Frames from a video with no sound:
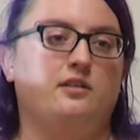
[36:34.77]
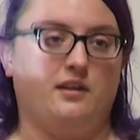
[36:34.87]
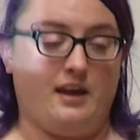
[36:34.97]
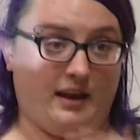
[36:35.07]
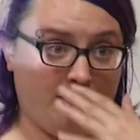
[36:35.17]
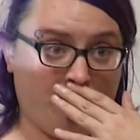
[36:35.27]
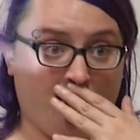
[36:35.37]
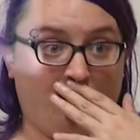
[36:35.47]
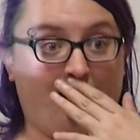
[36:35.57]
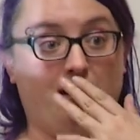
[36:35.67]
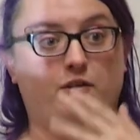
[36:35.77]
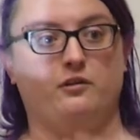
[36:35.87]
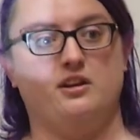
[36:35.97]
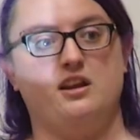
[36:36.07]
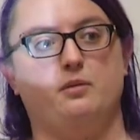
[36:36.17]
the negative to the negative
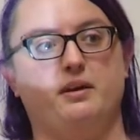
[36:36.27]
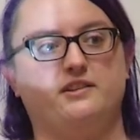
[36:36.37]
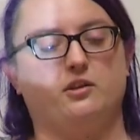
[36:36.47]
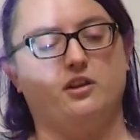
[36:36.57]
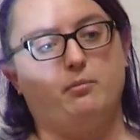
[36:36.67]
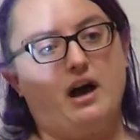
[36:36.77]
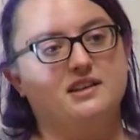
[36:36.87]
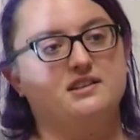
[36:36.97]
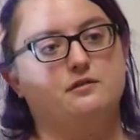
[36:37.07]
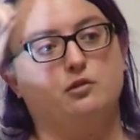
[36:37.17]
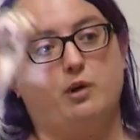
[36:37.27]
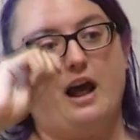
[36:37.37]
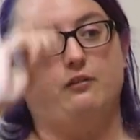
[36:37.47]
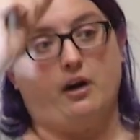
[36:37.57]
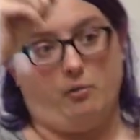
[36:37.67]
of the NeoPixel and the positive to
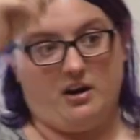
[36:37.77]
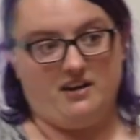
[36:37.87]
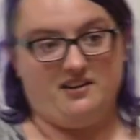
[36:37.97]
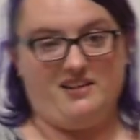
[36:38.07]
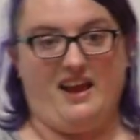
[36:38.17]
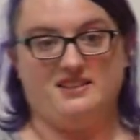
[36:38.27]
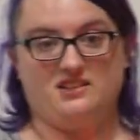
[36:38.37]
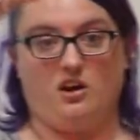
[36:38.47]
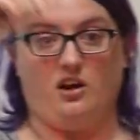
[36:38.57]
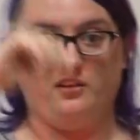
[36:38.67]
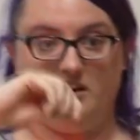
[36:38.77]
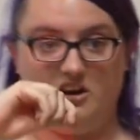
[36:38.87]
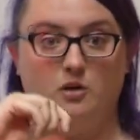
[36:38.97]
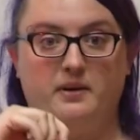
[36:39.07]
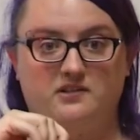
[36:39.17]
whatever I wanted to test on the
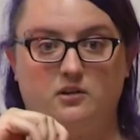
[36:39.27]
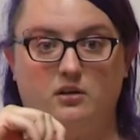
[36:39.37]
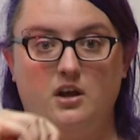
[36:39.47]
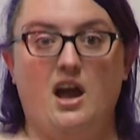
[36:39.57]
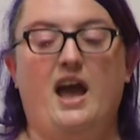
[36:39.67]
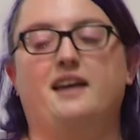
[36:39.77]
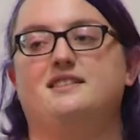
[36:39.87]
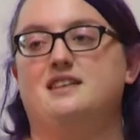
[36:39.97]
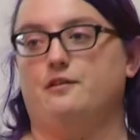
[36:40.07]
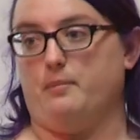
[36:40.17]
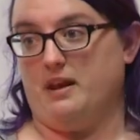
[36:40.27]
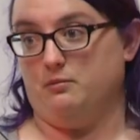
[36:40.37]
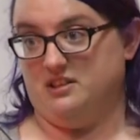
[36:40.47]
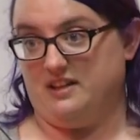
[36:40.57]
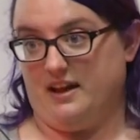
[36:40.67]
NeoPixel, and to see if a
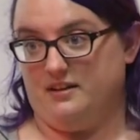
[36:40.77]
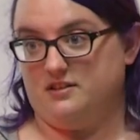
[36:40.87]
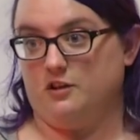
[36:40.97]
pin was dead.